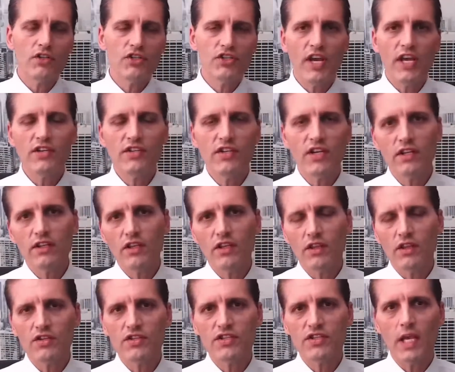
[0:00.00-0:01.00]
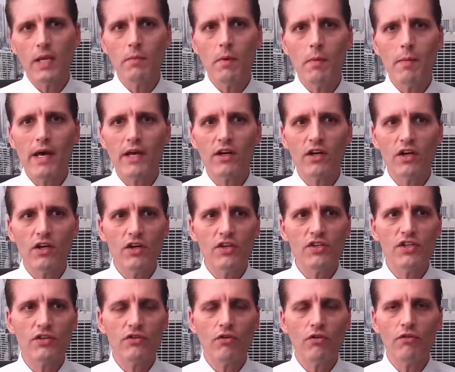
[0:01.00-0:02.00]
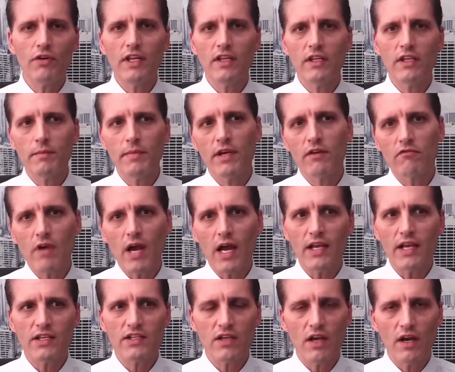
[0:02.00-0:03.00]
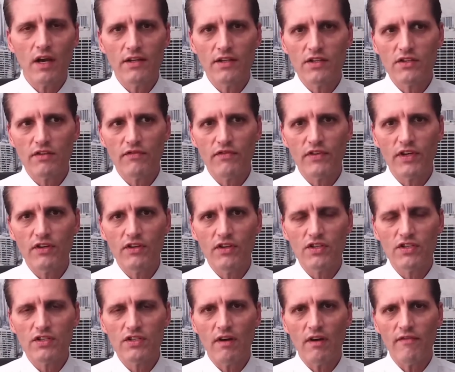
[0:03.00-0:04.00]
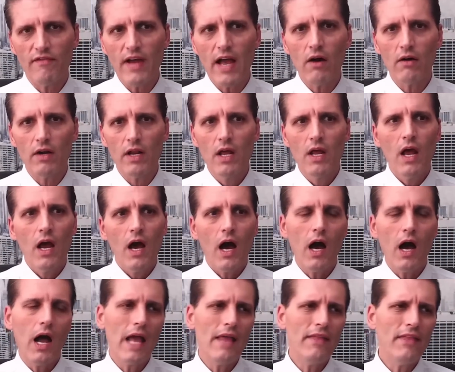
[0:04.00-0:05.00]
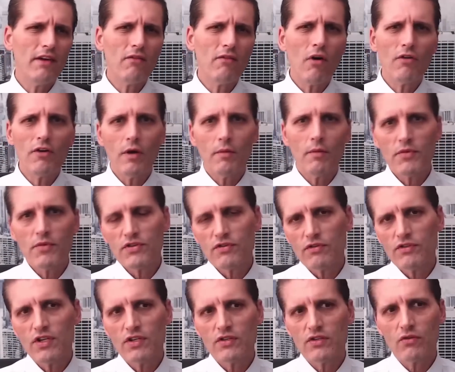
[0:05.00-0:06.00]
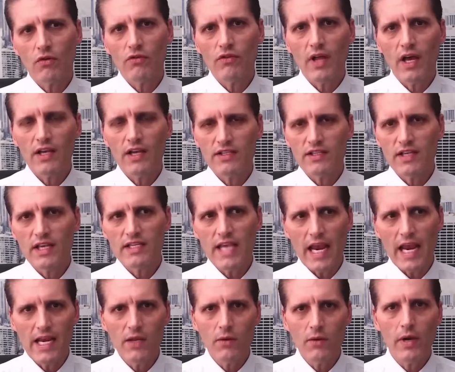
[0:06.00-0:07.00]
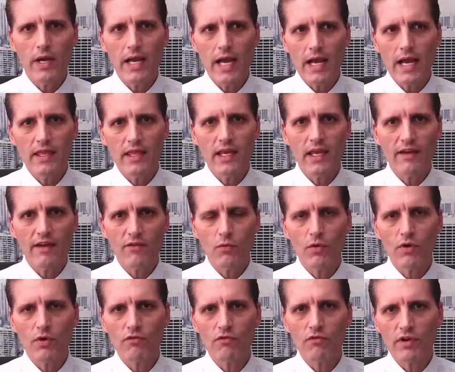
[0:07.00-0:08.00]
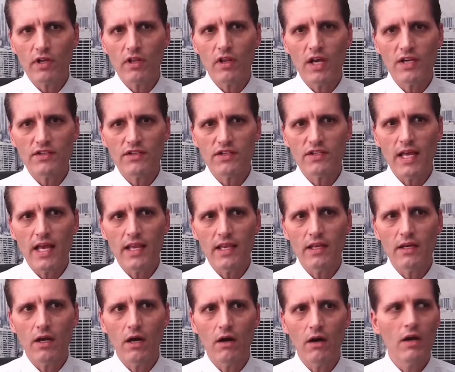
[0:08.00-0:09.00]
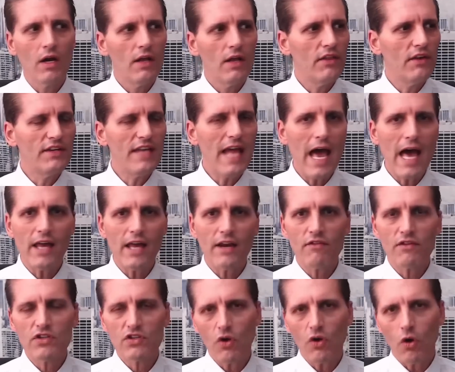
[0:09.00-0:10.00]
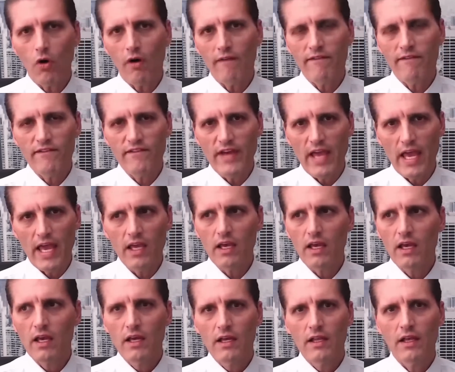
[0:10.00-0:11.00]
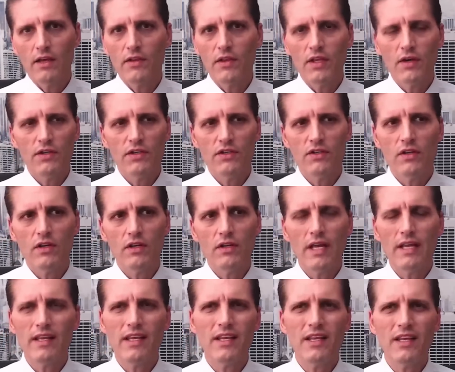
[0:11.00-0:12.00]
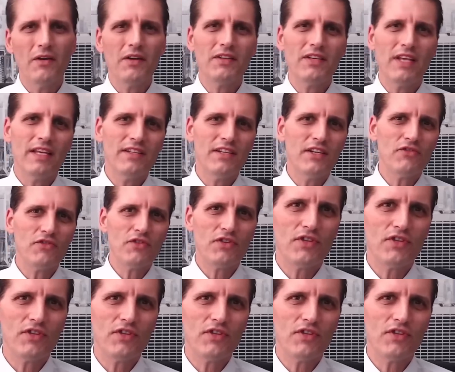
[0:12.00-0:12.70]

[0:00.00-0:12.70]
uh, chasing the same amount of goods. You don't need to be a rocket scientist to figure this stuff out. Uh, and their own numbers are just all nonsense anyway. I think everyone realizes that, you know, the data is all fake. Uh, there is, you know, it's, it's